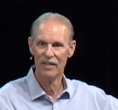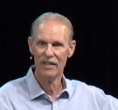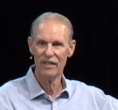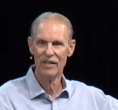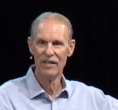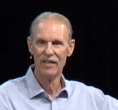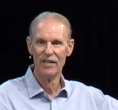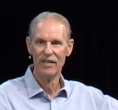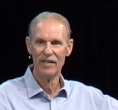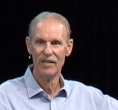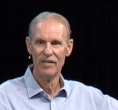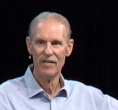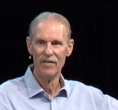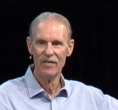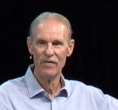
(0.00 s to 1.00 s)

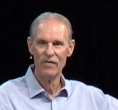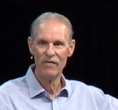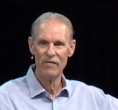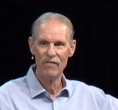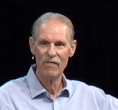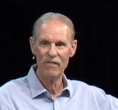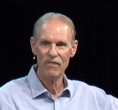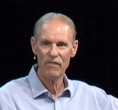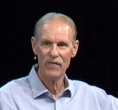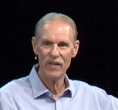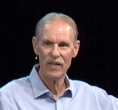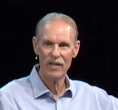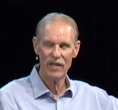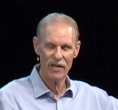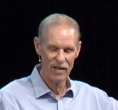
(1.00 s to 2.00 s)
Nobody speaks.